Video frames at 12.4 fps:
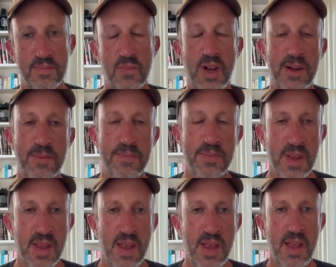Wow.
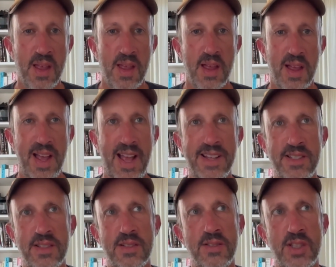
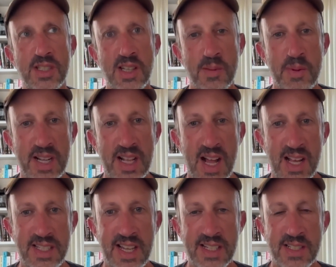And just a little bit of
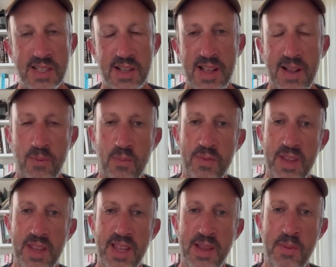context,
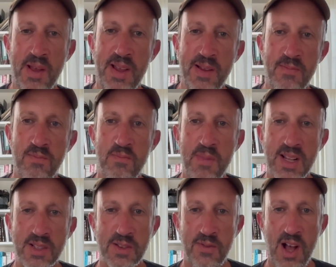in
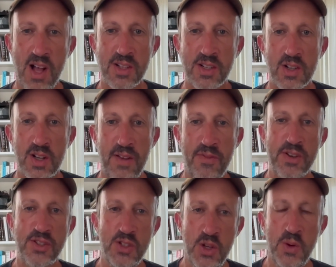Medals of Honor, if
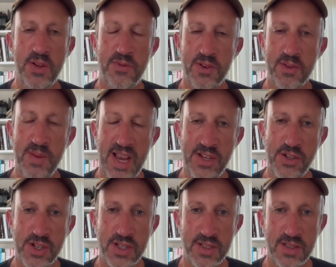there's new
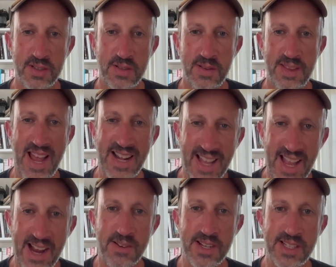information, that
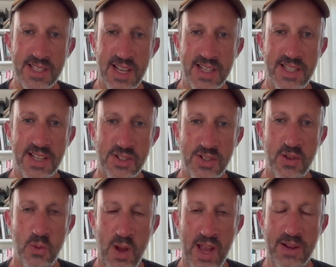carries
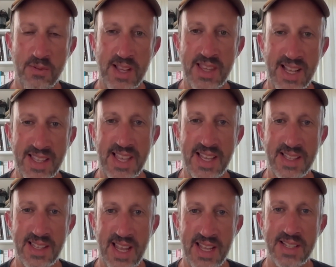additional weight, right?
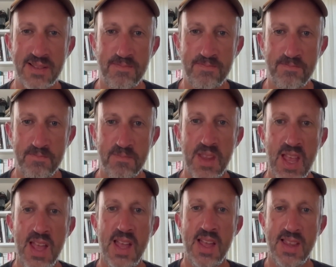That
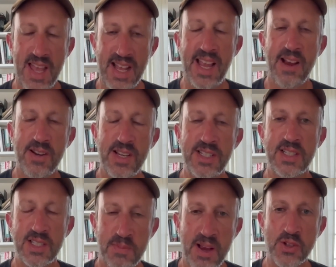carries
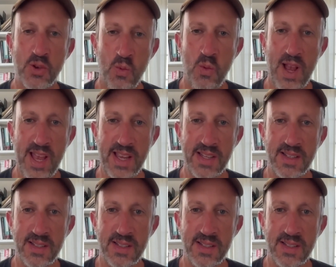special weight.